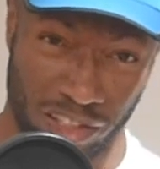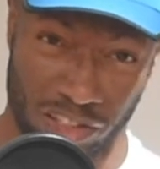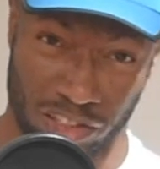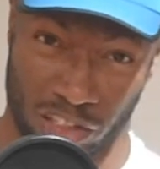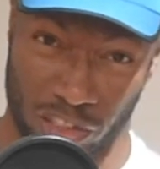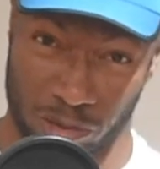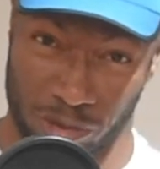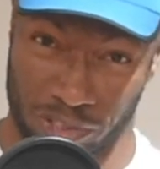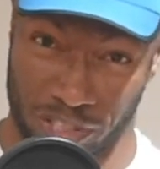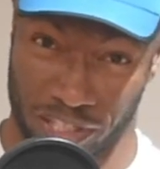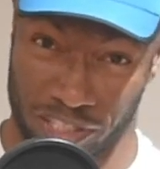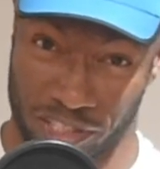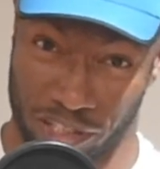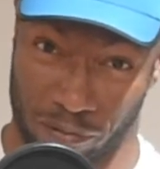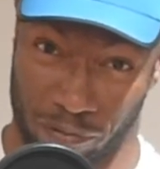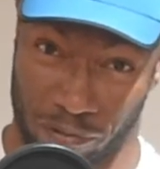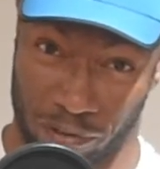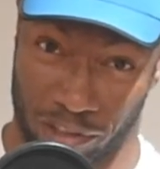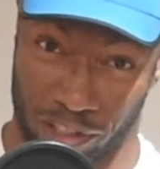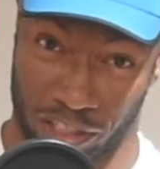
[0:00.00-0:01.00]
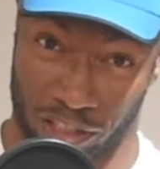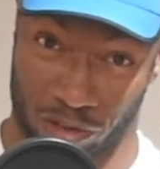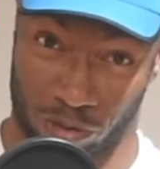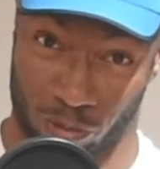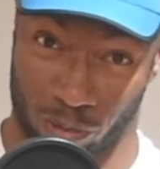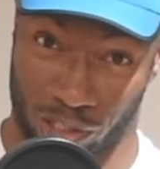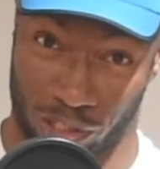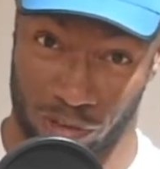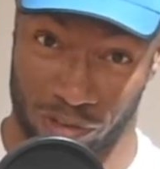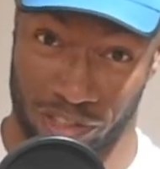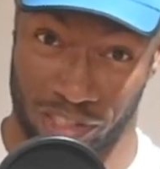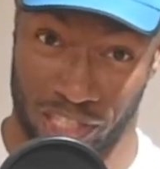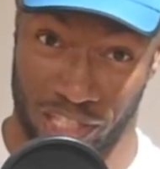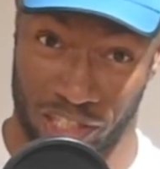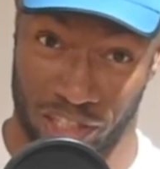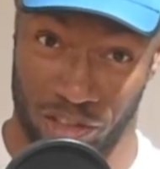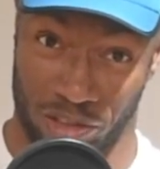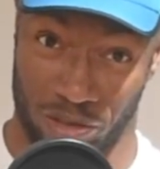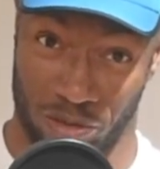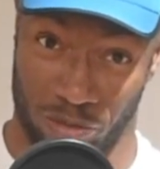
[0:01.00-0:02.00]
Just because I feel like when I was
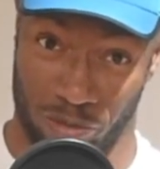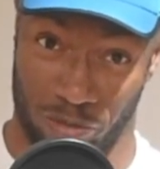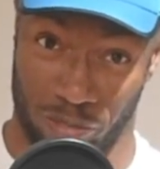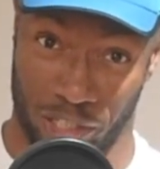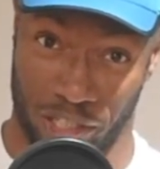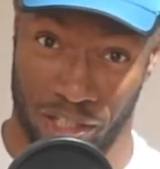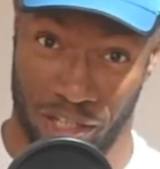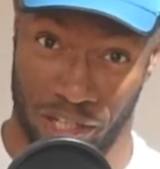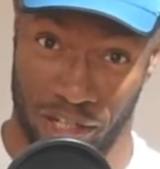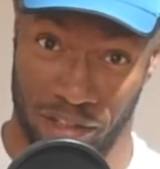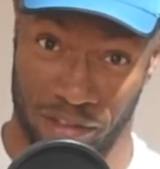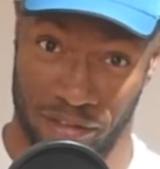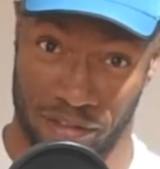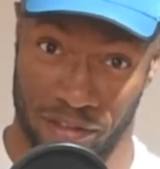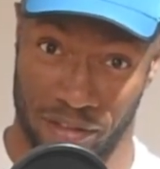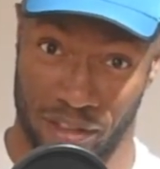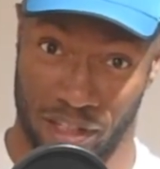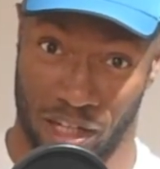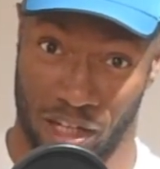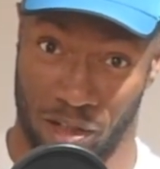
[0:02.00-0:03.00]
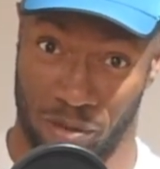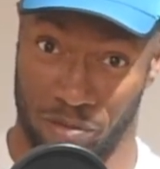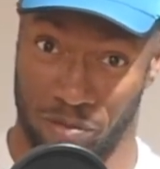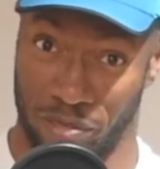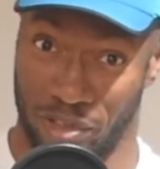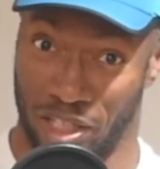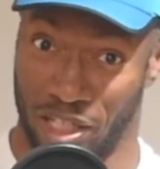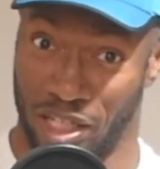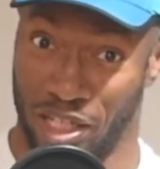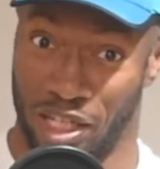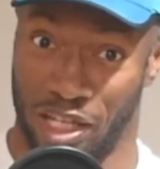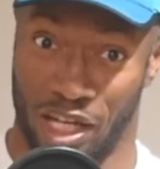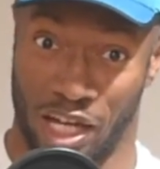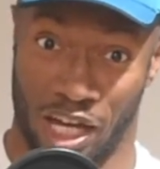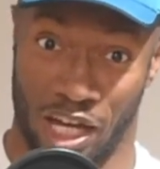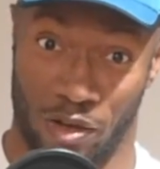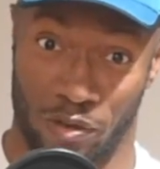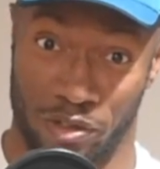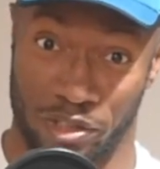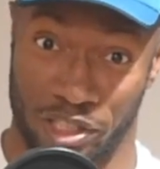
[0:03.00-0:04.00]
taking big cuts,
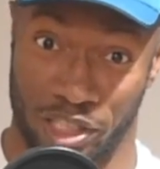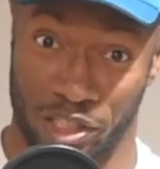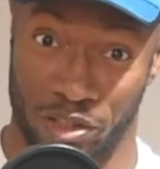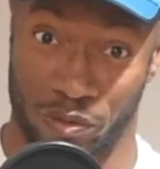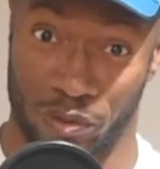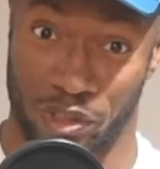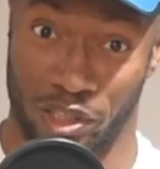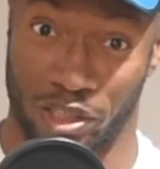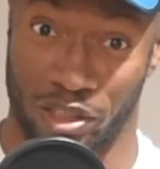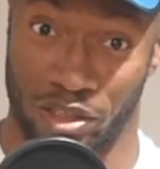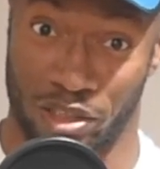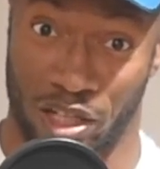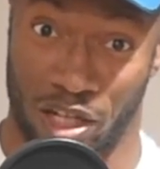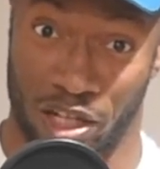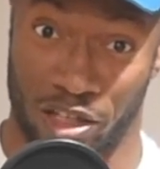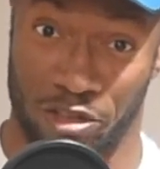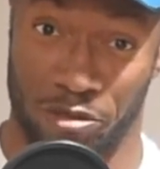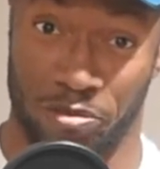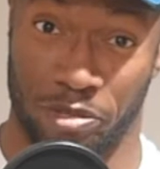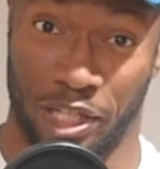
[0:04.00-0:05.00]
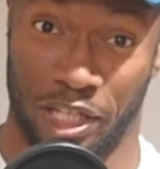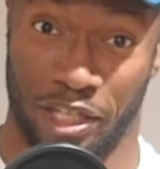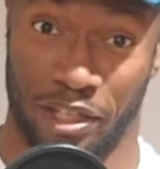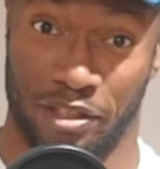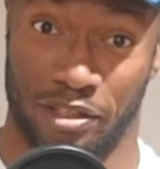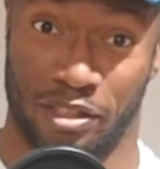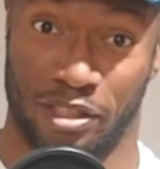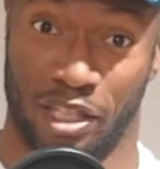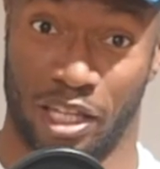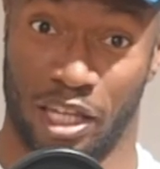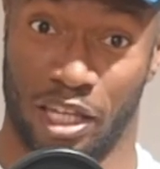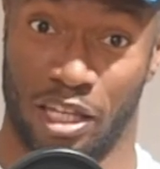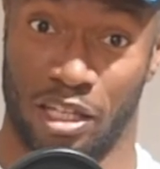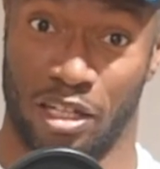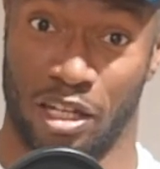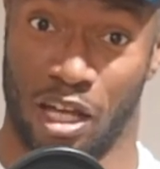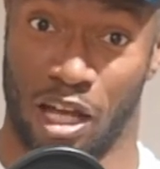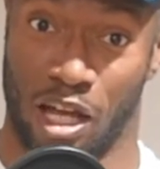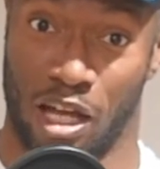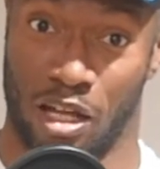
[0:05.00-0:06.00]
I was hitting with a lot of pace
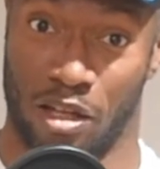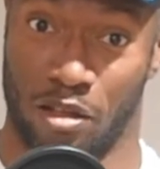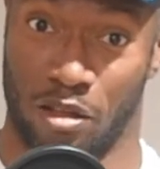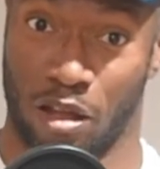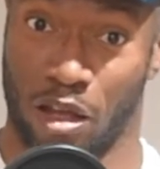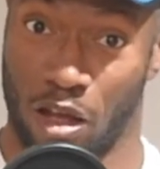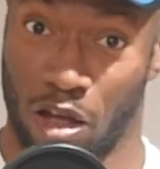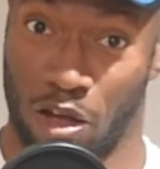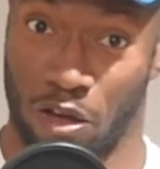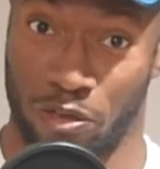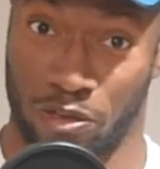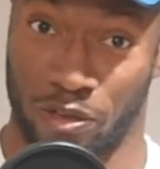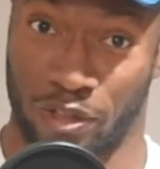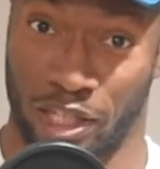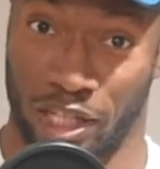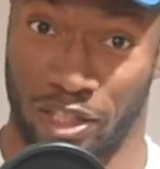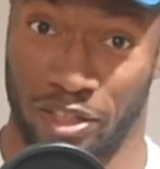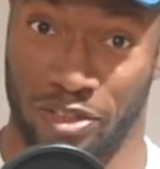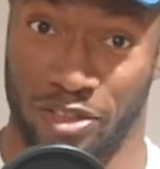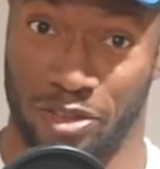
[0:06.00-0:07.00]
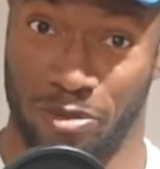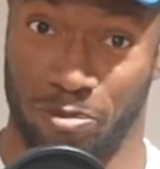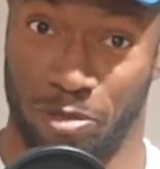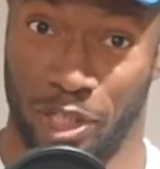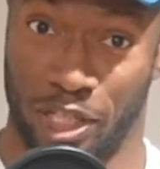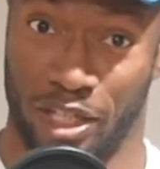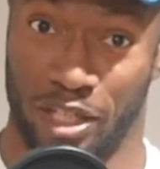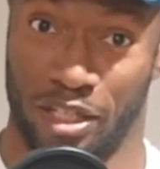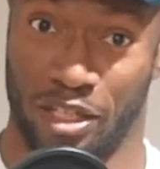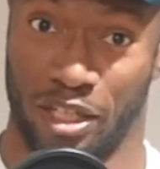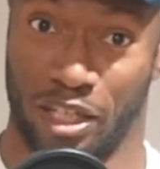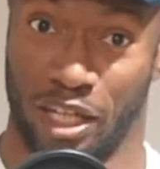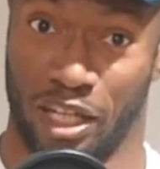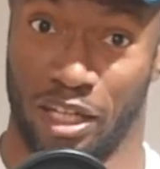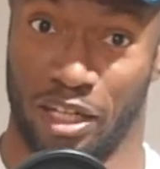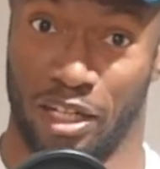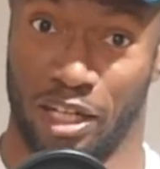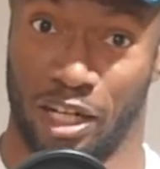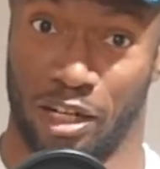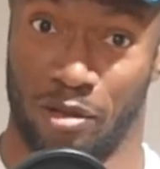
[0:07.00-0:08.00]
and also getting spin
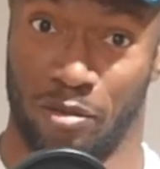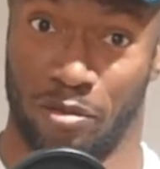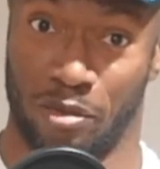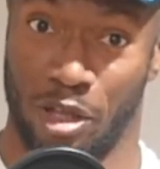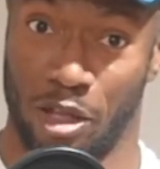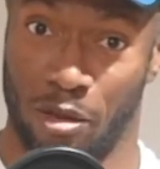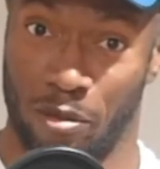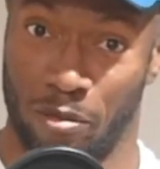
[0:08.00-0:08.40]
and